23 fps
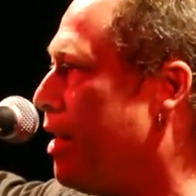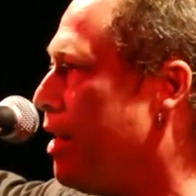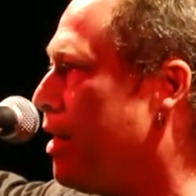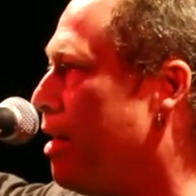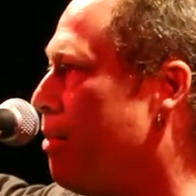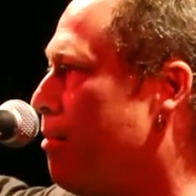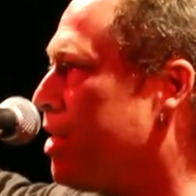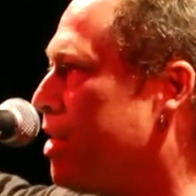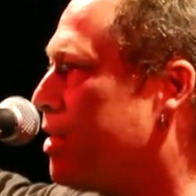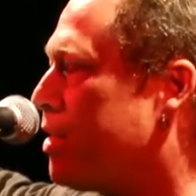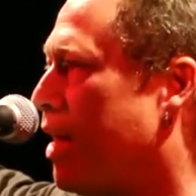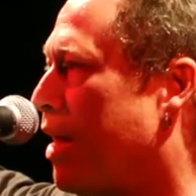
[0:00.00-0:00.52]

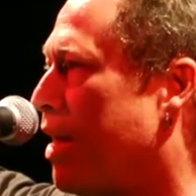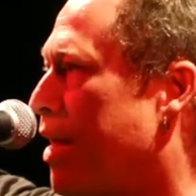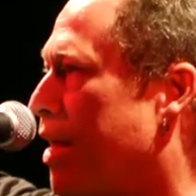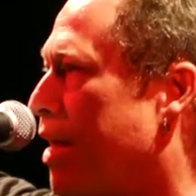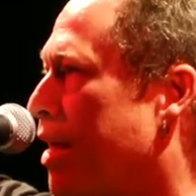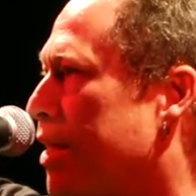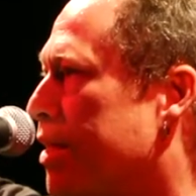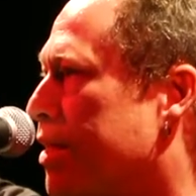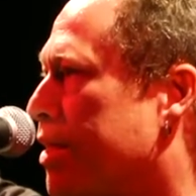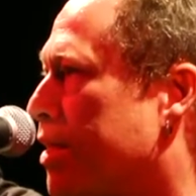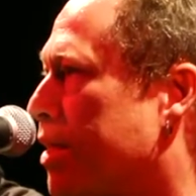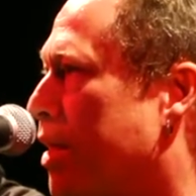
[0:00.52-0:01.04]
Let me tell you,
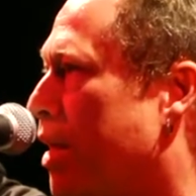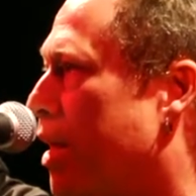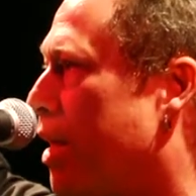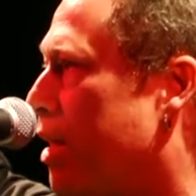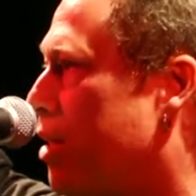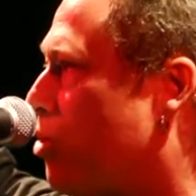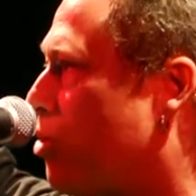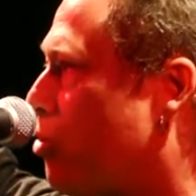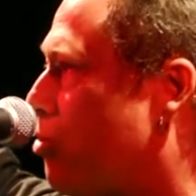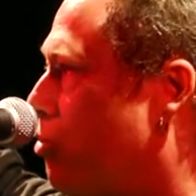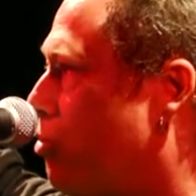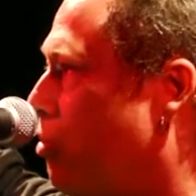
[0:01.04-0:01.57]

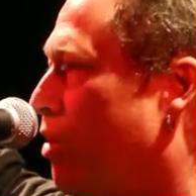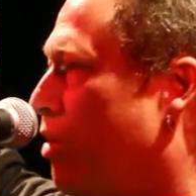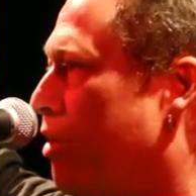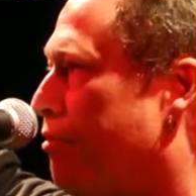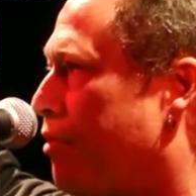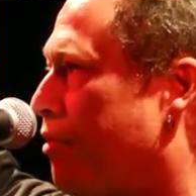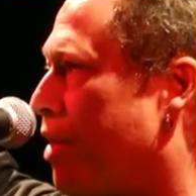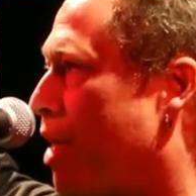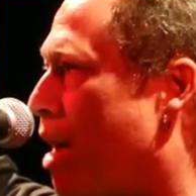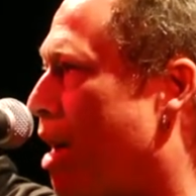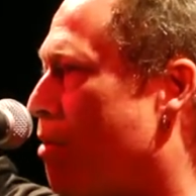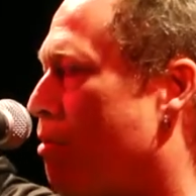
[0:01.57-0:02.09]
it's truly
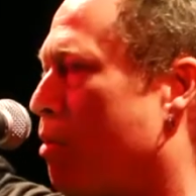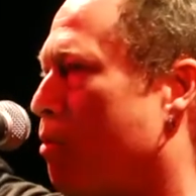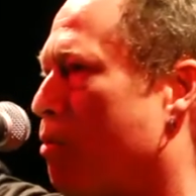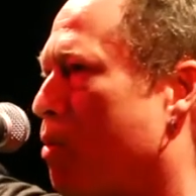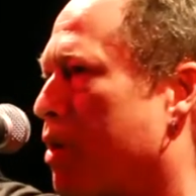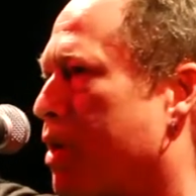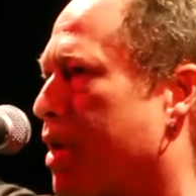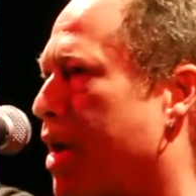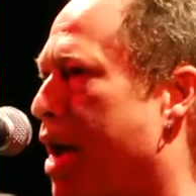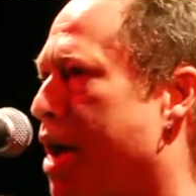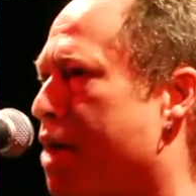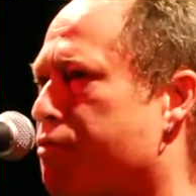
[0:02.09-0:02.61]
phenomenal
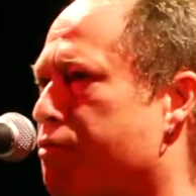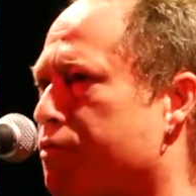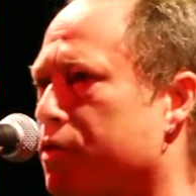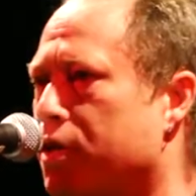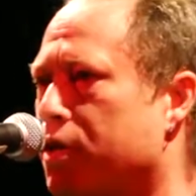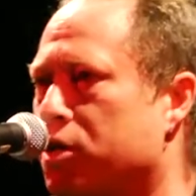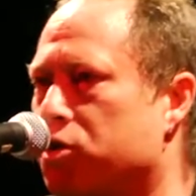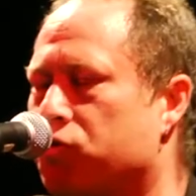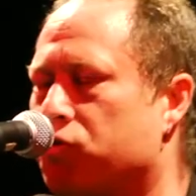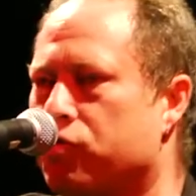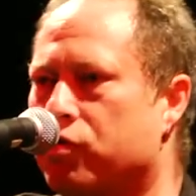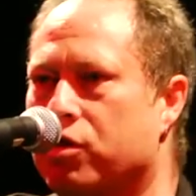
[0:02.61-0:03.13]
what Catherine
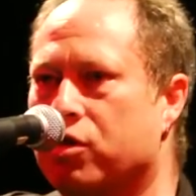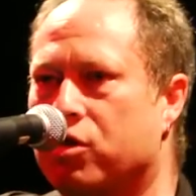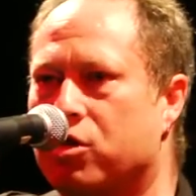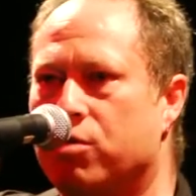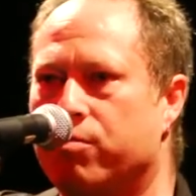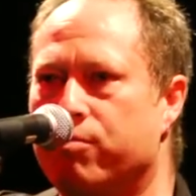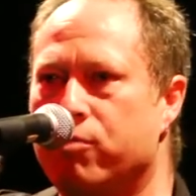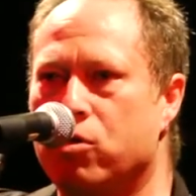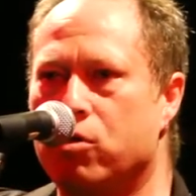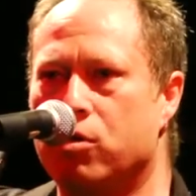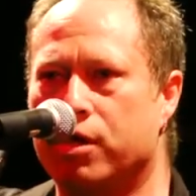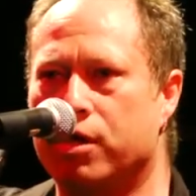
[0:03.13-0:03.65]
does for the
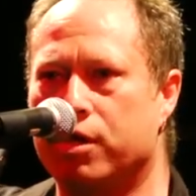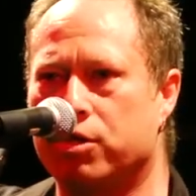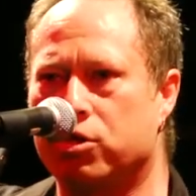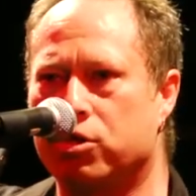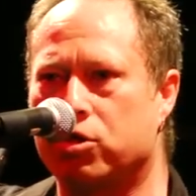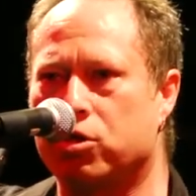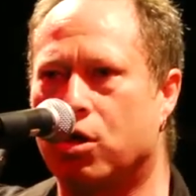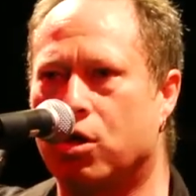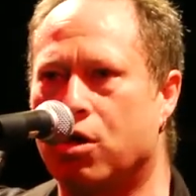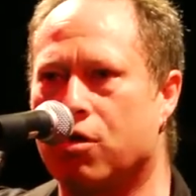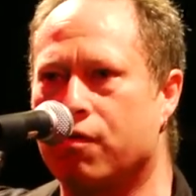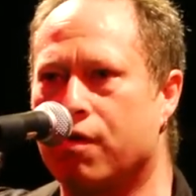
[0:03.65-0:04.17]
community of
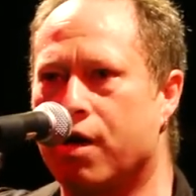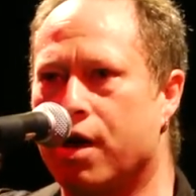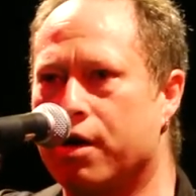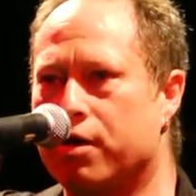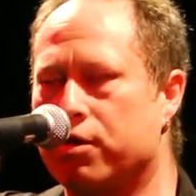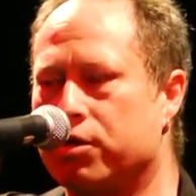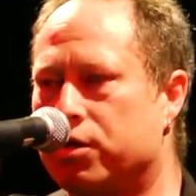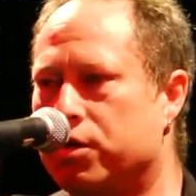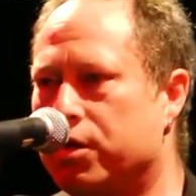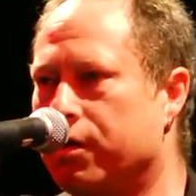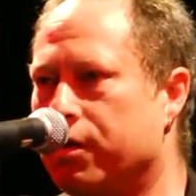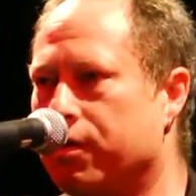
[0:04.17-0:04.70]

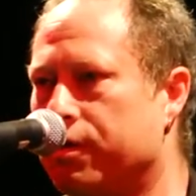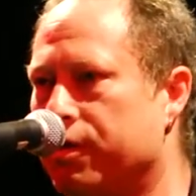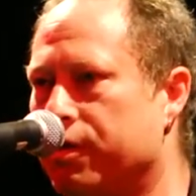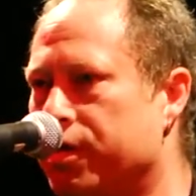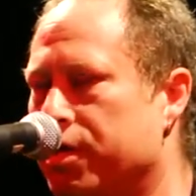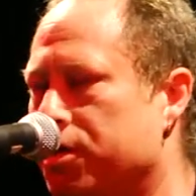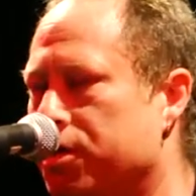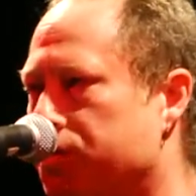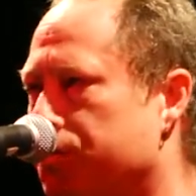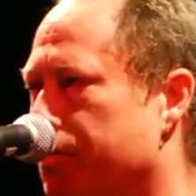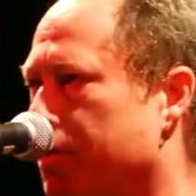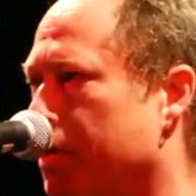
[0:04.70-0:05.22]
songwriters here in the
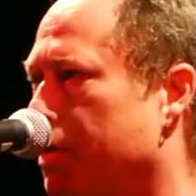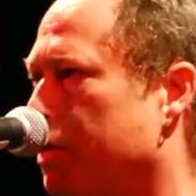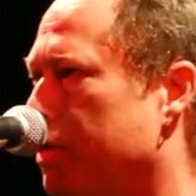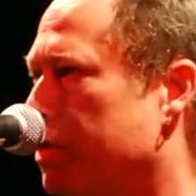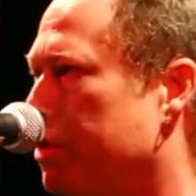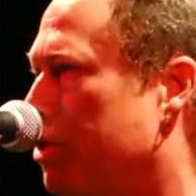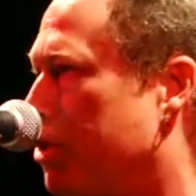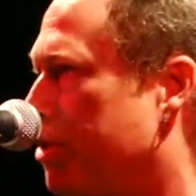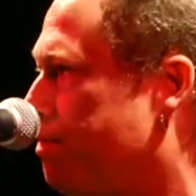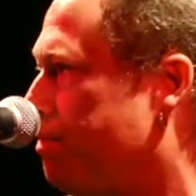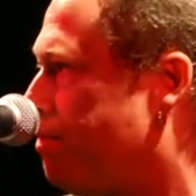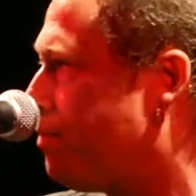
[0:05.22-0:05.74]
East
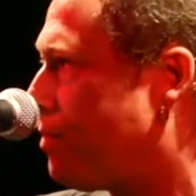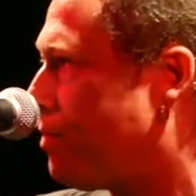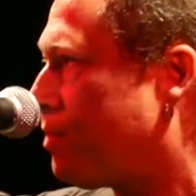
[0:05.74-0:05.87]
Village.